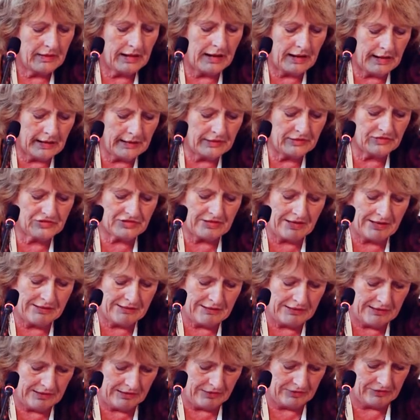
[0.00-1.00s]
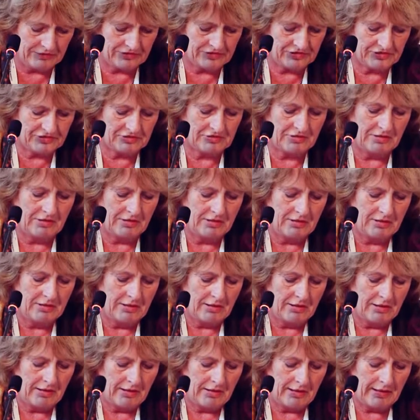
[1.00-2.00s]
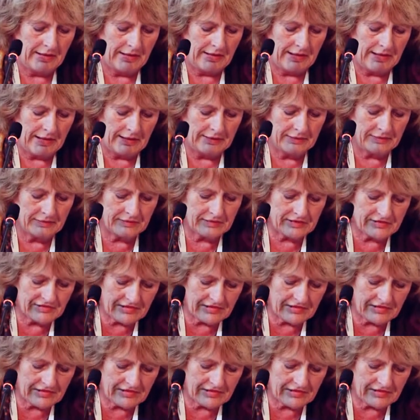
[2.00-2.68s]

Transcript: Eyes and ears. And